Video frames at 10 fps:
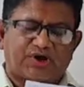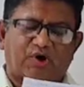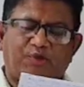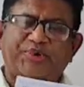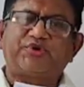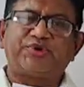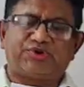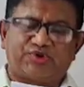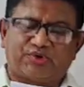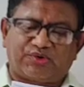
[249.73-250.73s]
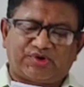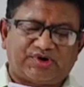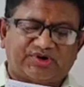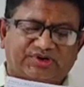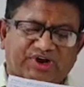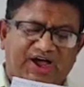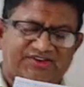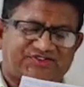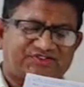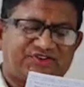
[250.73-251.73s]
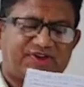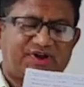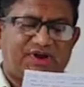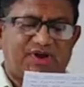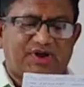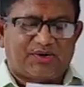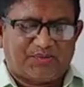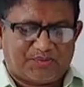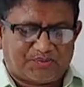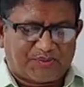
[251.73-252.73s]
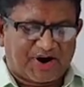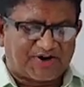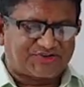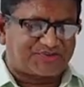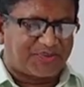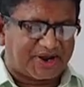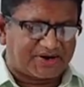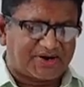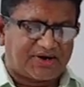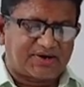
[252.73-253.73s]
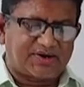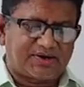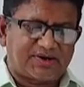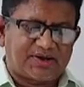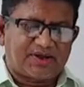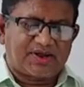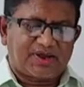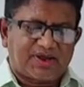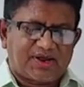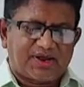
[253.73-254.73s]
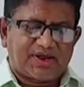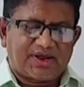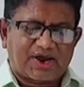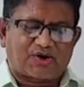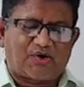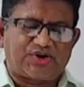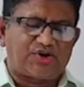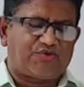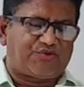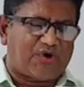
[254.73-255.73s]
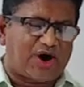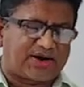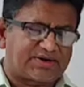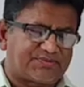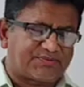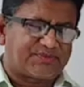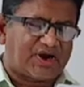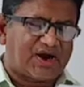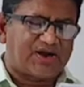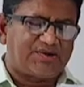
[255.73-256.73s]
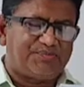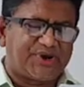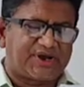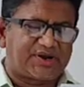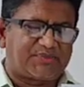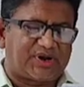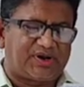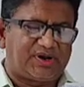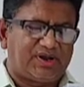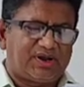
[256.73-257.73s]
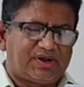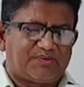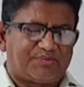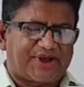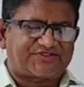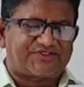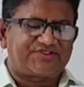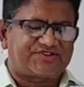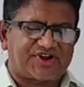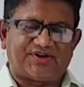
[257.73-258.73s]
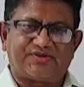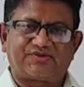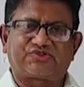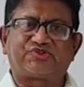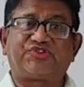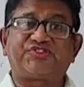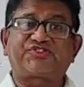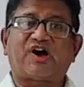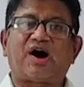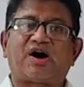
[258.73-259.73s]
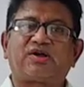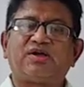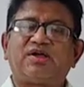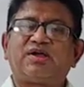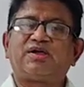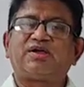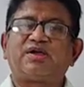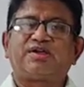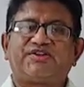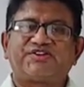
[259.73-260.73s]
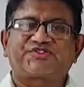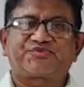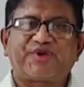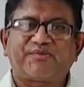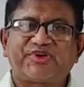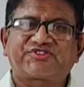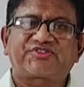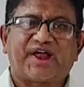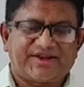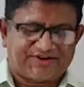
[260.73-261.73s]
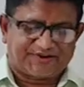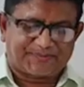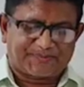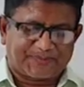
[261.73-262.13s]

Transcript: The Open Window, Dust, Matchmaker, Agony of War, Unbearable Bassington. So these are his famous writing.